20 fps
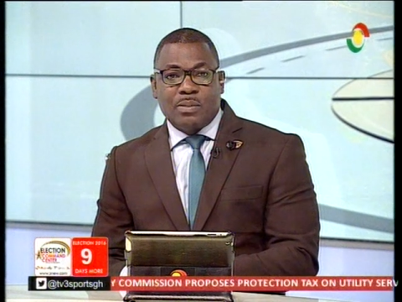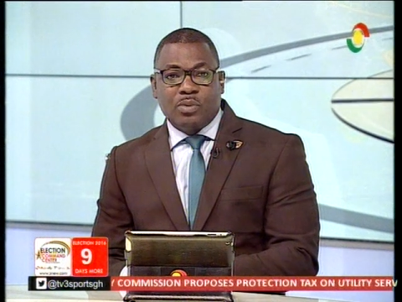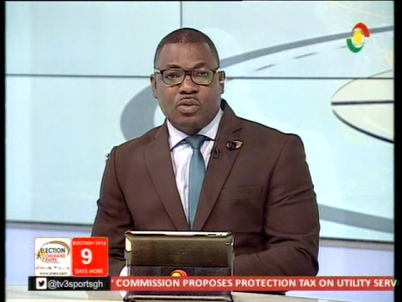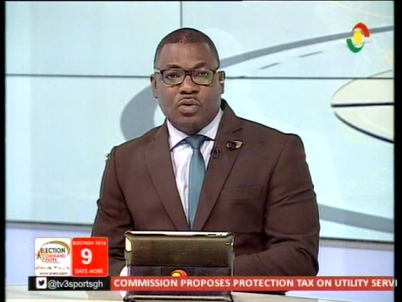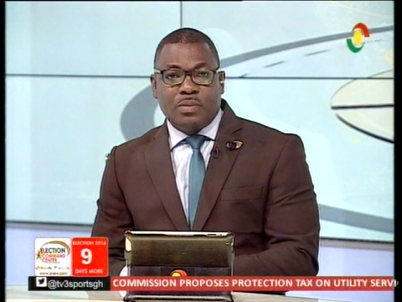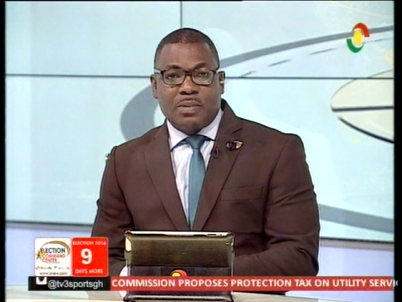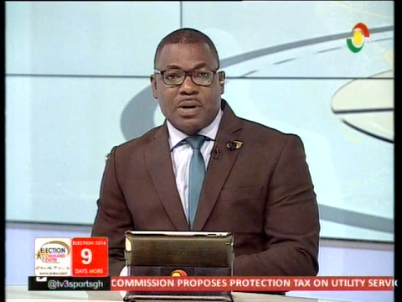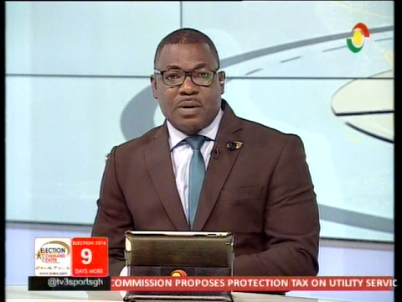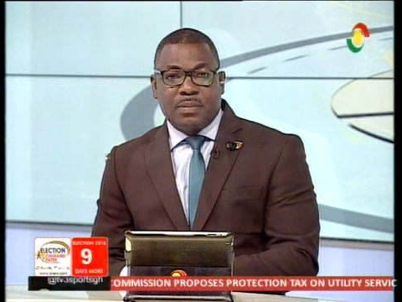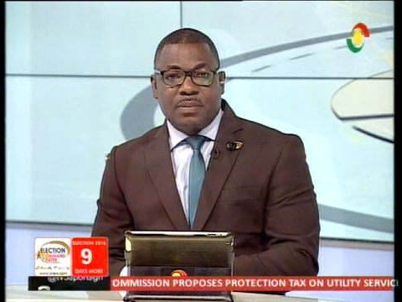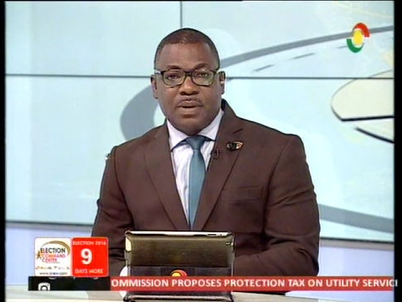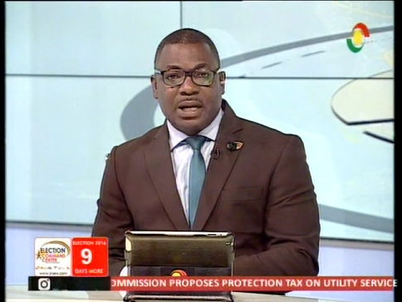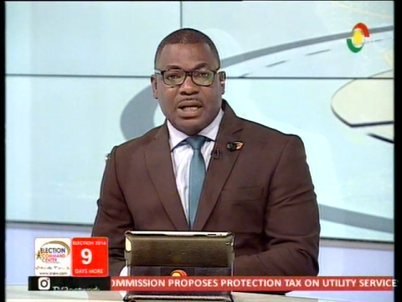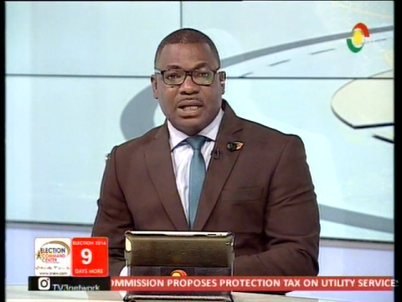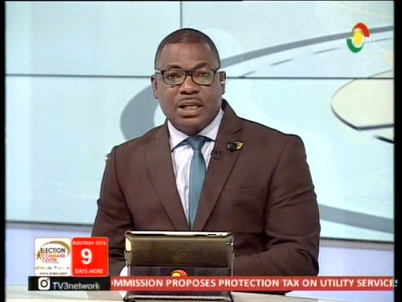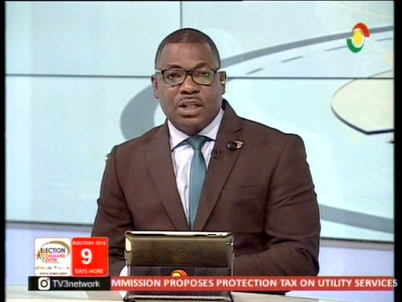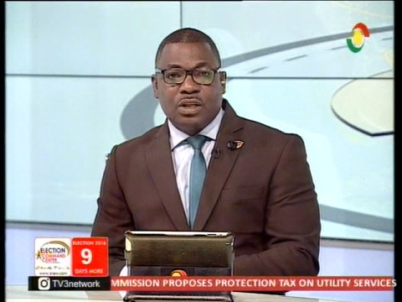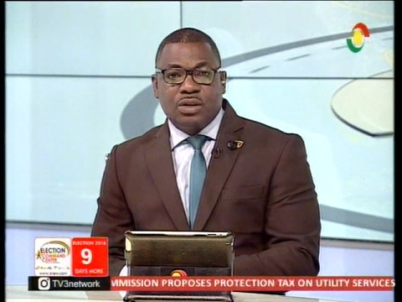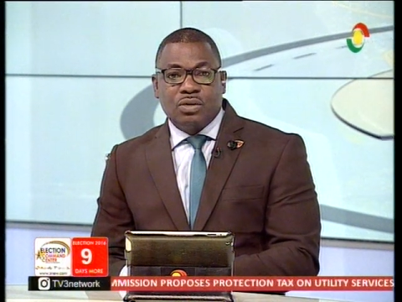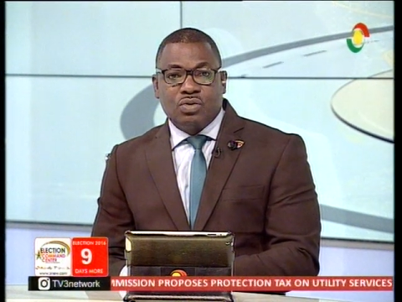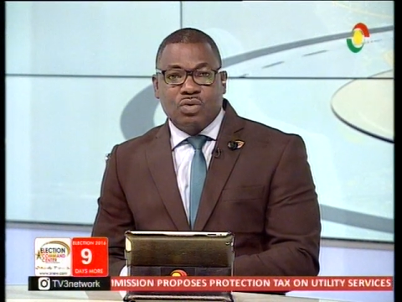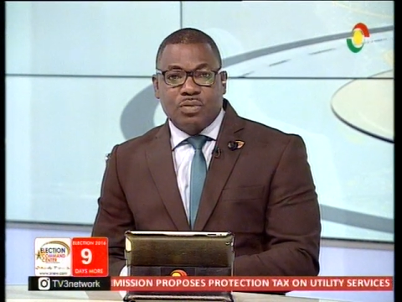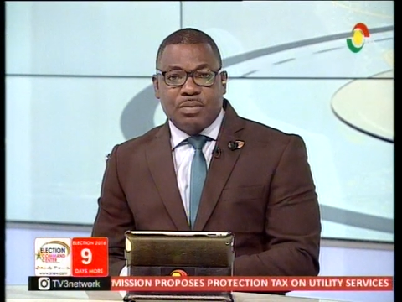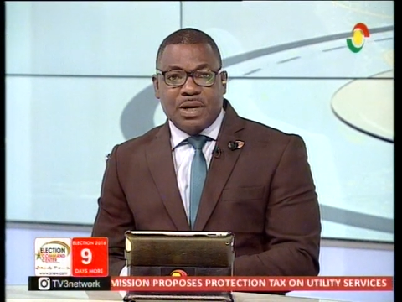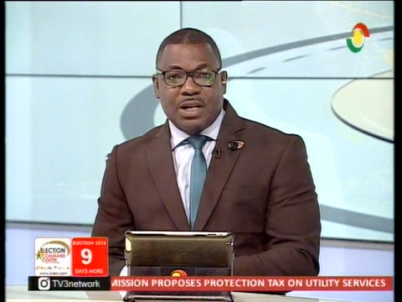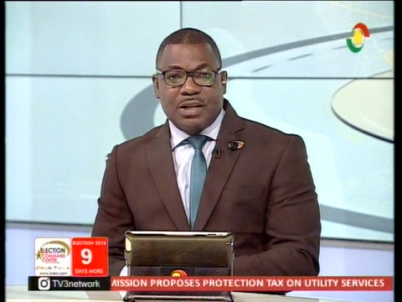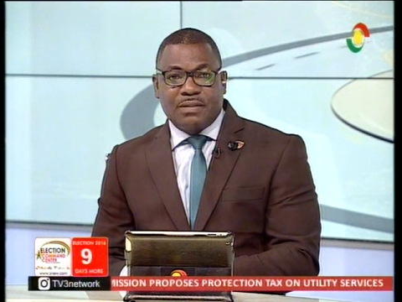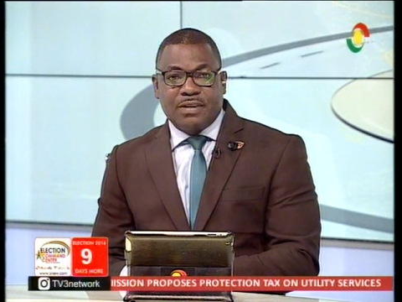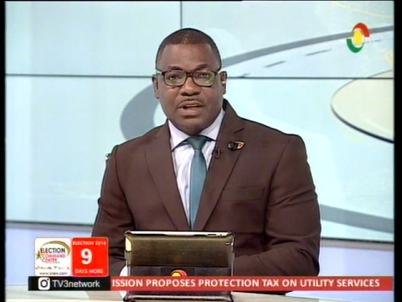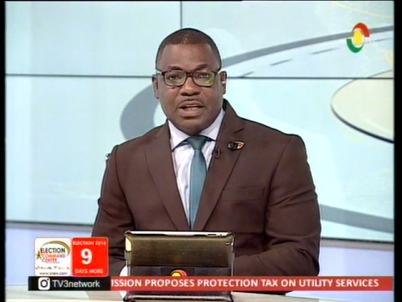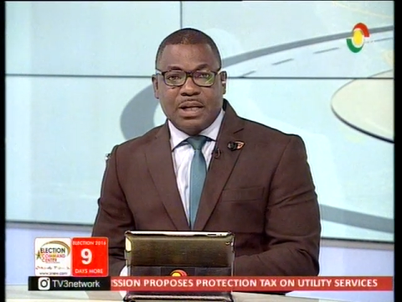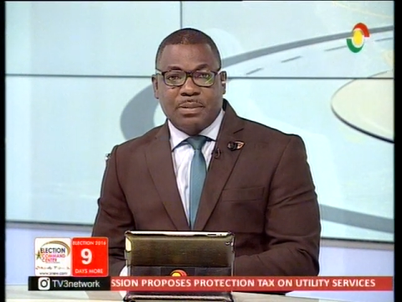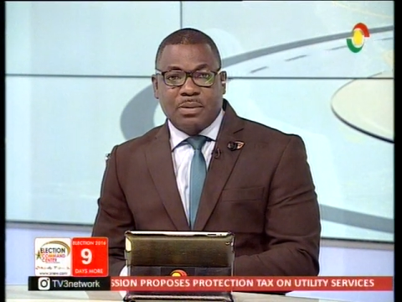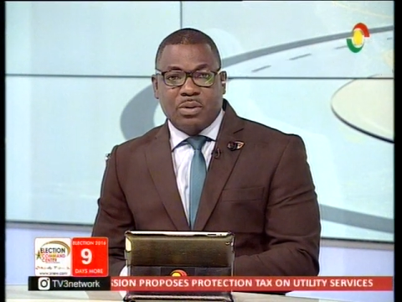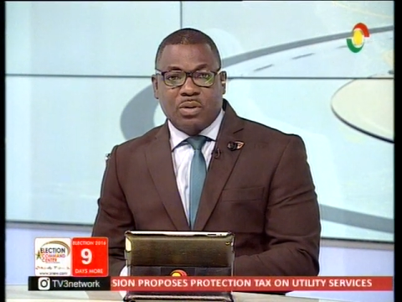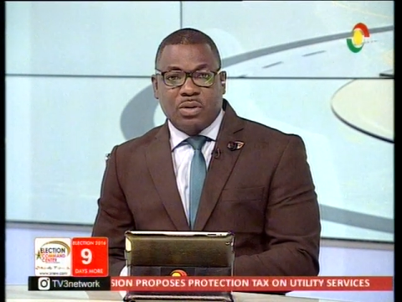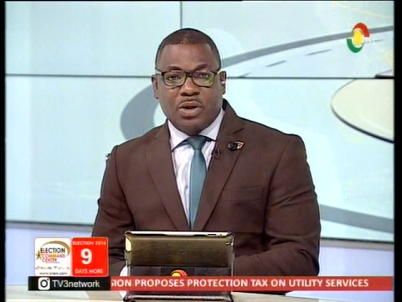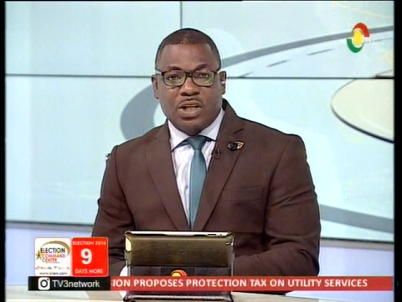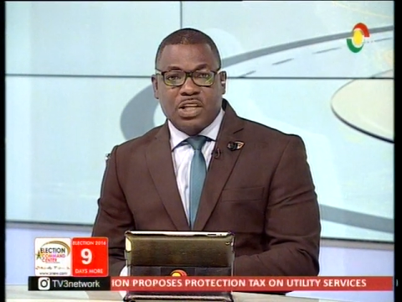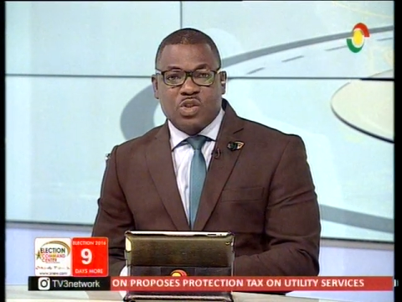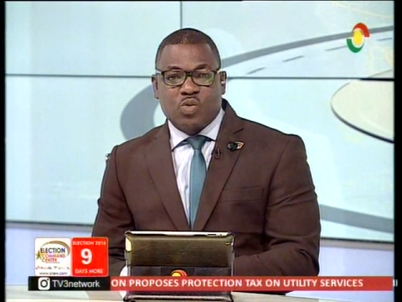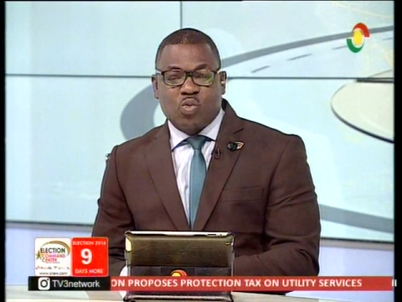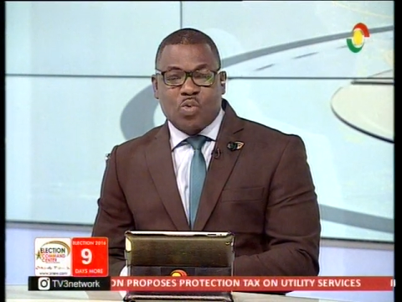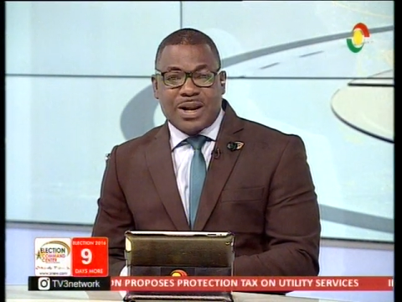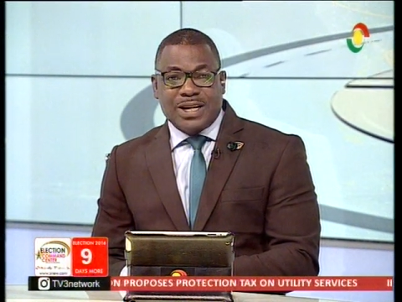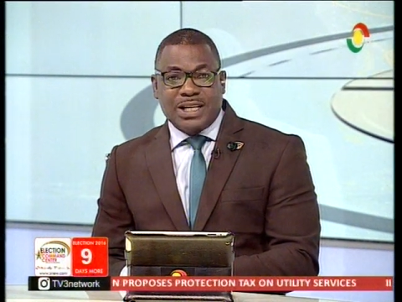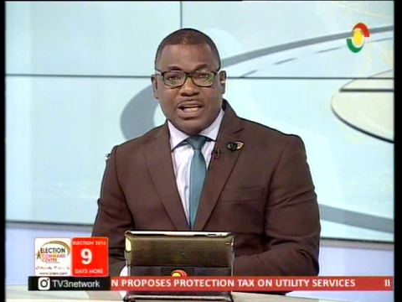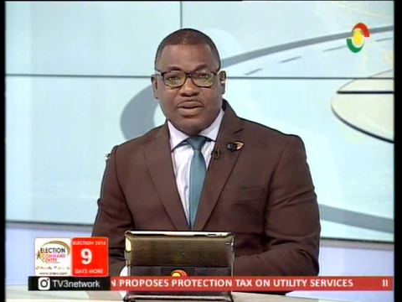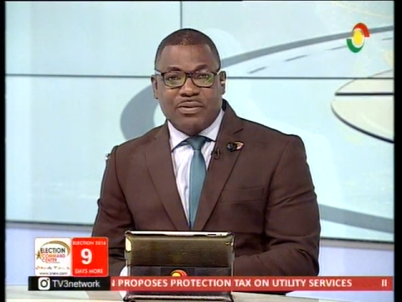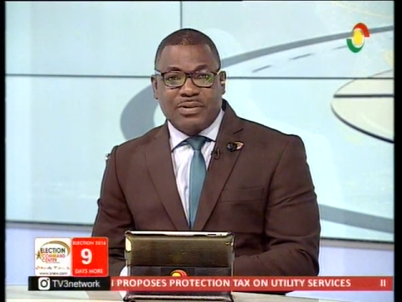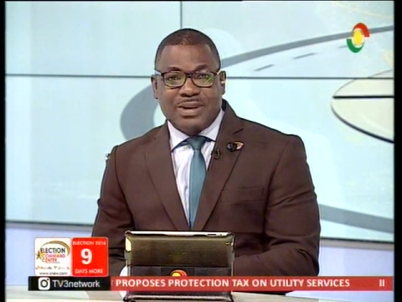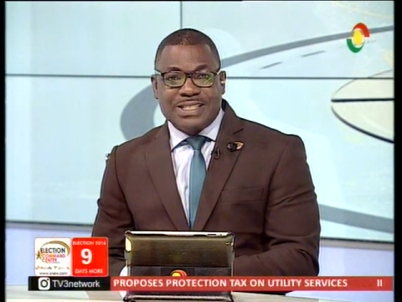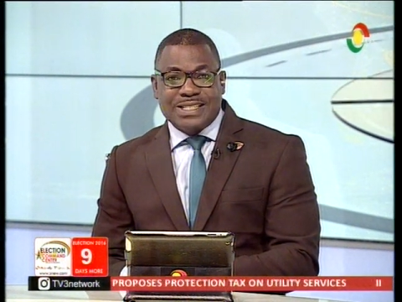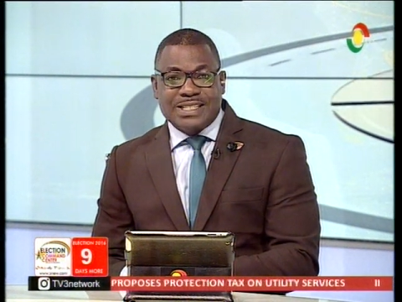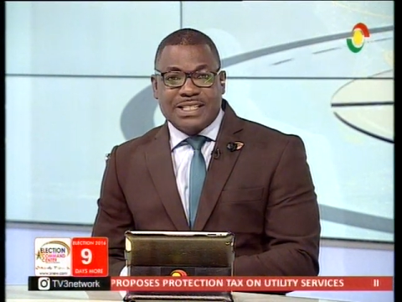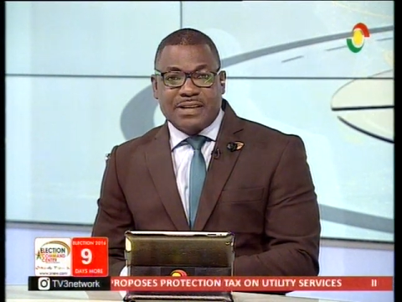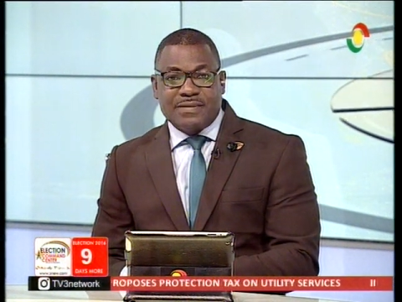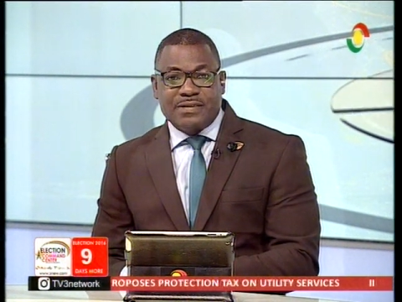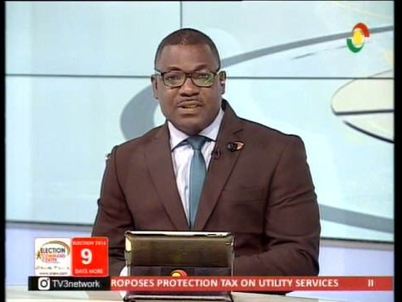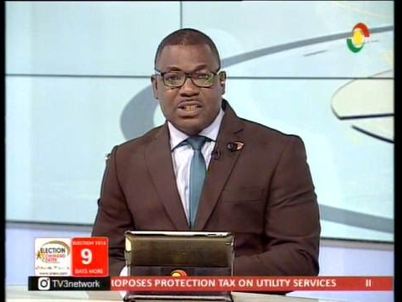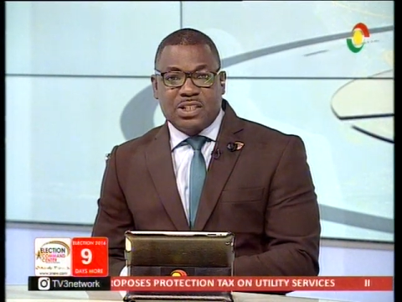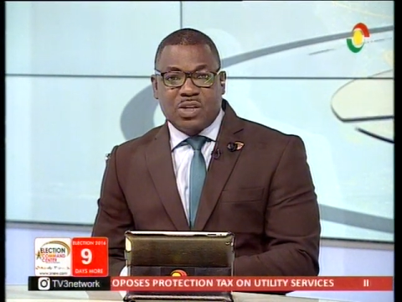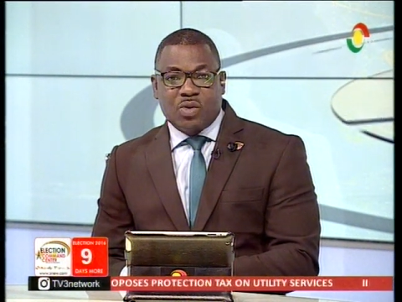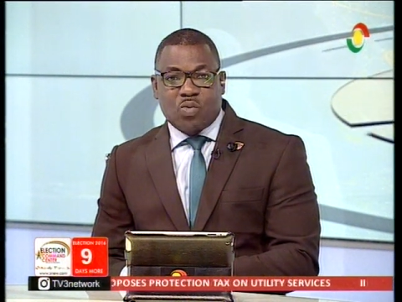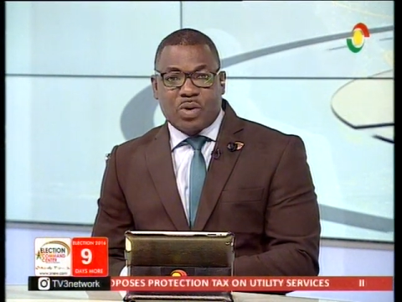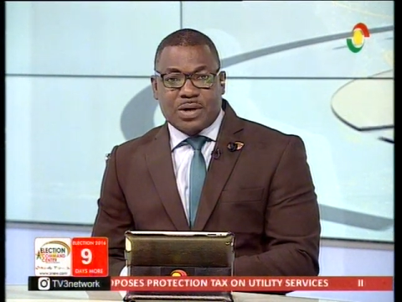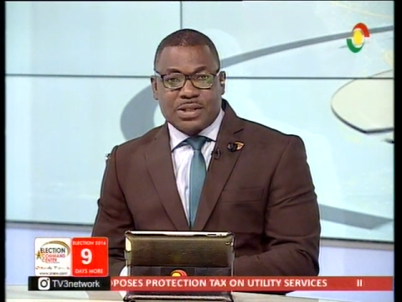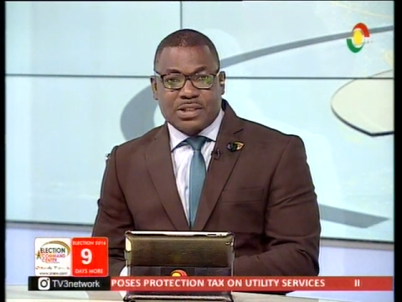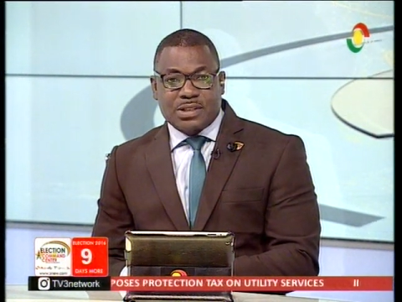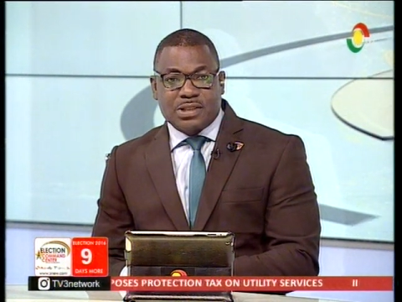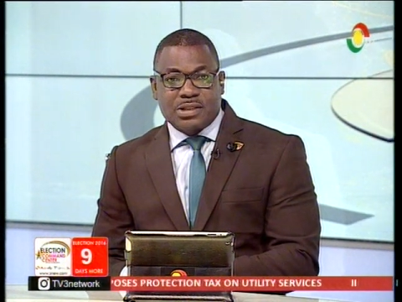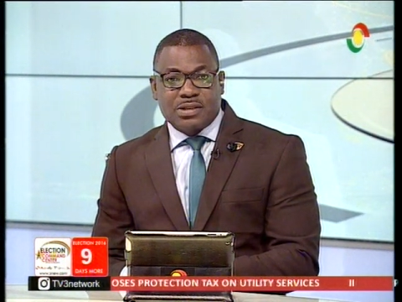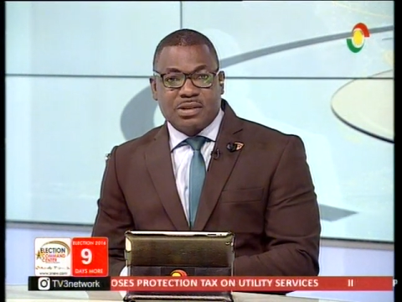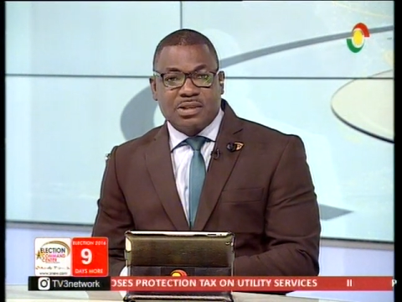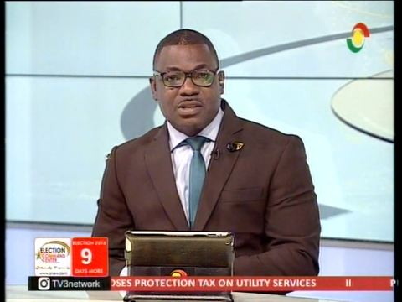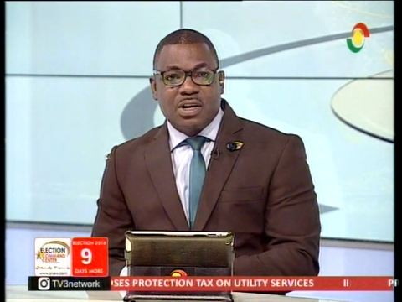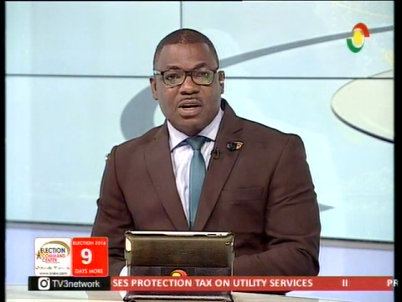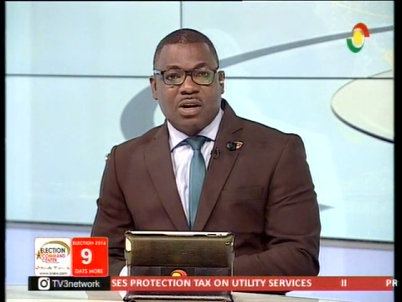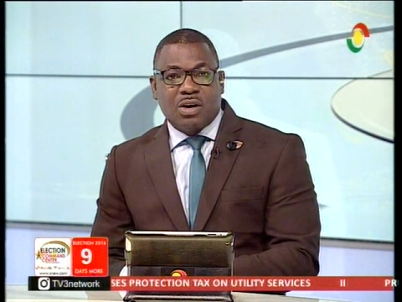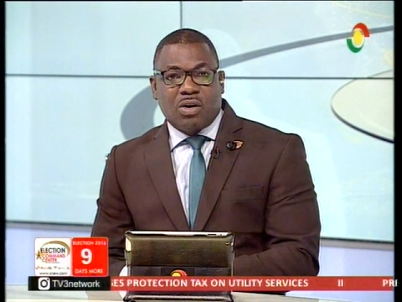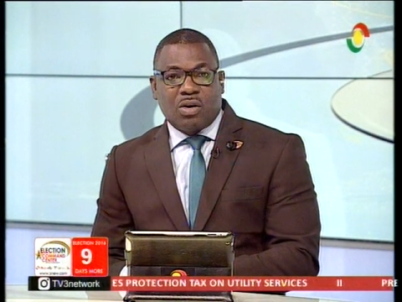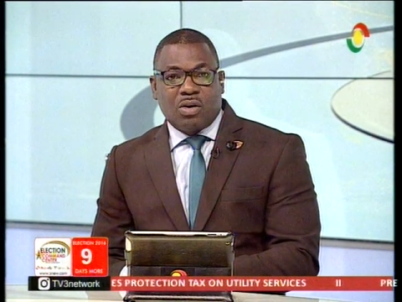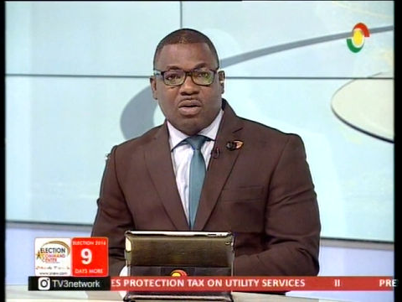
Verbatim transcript: Mahamudu Bawumia, to make available his 170 questions